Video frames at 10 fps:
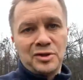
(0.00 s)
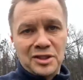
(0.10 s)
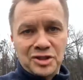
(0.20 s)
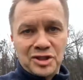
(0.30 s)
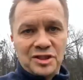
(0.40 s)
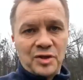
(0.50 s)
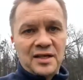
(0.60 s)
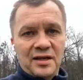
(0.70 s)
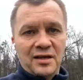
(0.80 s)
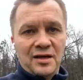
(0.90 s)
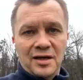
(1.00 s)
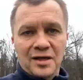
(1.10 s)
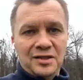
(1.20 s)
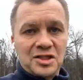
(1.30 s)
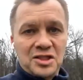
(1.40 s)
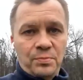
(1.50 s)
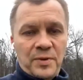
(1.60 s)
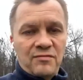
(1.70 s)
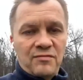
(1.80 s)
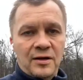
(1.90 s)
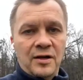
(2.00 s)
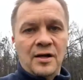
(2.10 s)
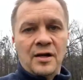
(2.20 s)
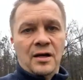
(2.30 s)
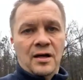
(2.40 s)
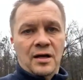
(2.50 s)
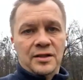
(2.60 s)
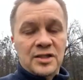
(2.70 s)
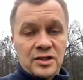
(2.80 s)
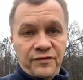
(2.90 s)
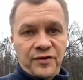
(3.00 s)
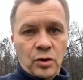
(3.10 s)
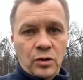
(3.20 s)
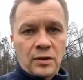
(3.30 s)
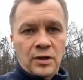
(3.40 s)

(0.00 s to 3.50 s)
they just trade in diesel power, diesel fuel.